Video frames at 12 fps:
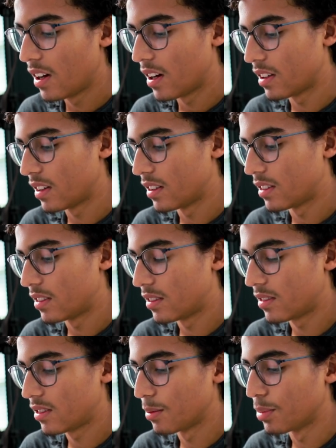And then
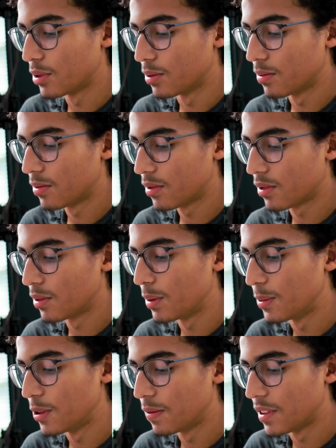simple three
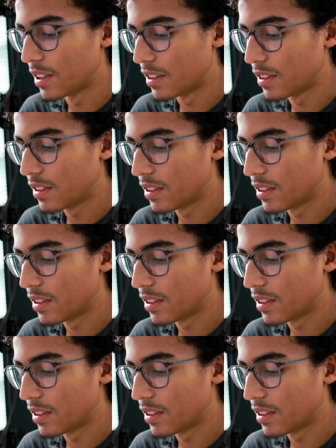move there.